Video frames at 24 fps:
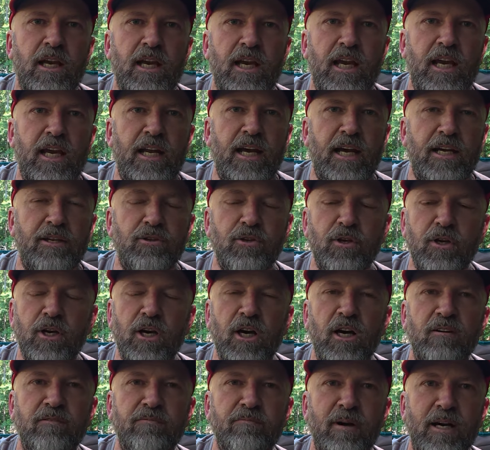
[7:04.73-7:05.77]
and I took
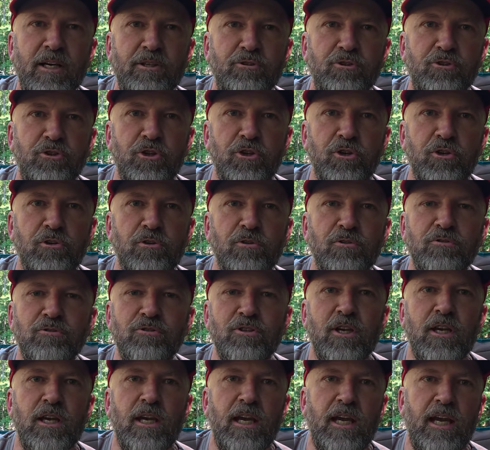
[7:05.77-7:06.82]
off my
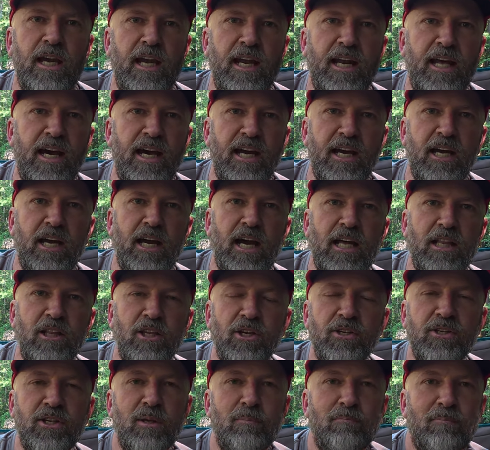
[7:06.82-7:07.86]
shoes and I
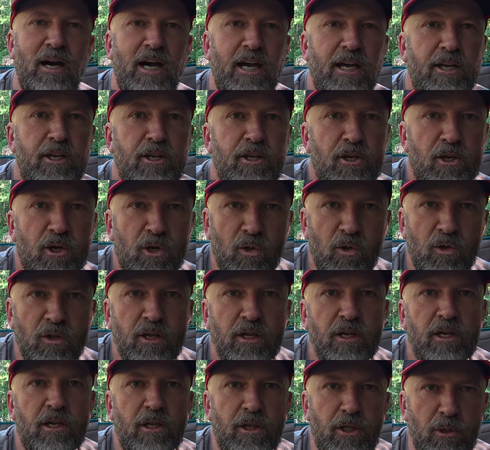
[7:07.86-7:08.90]
looked at my heel.
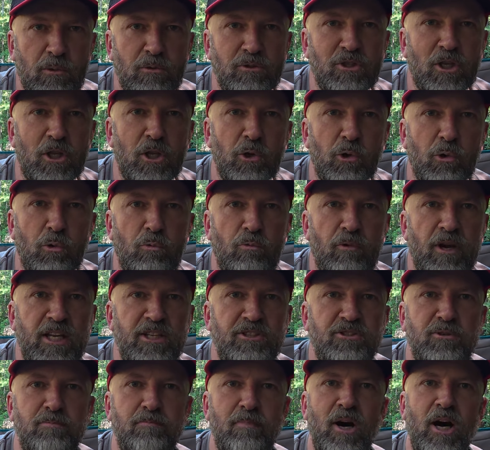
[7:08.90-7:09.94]
There was a little red
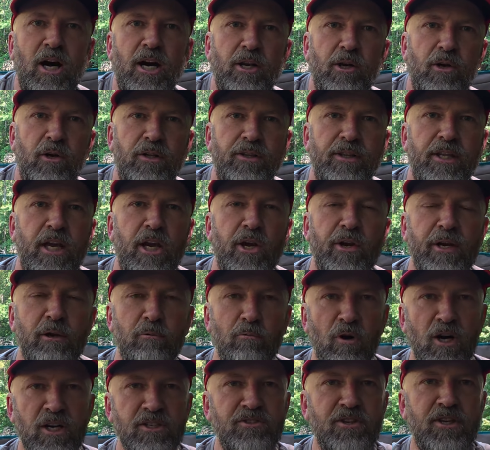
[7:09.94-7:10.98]
spot on there. It
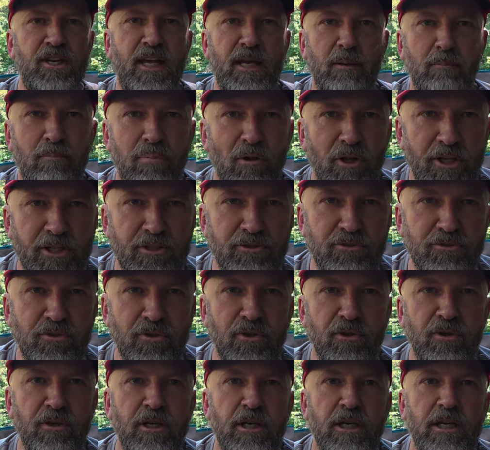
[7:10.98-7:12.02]
wasn't a
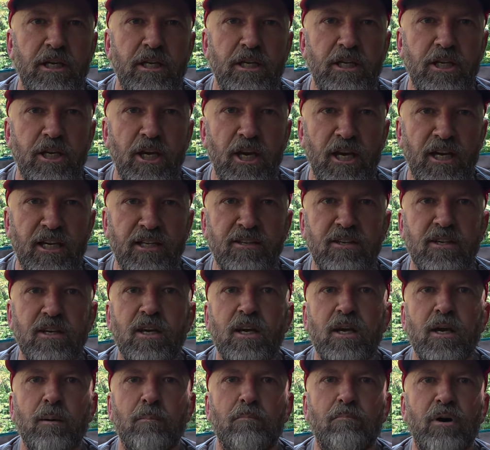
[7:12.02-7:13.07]
blister yet,
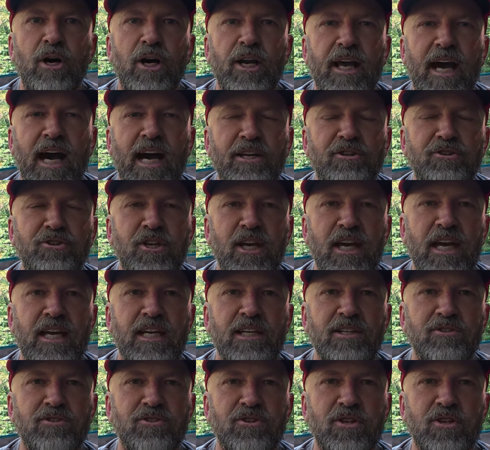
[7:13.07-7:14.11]
but I changed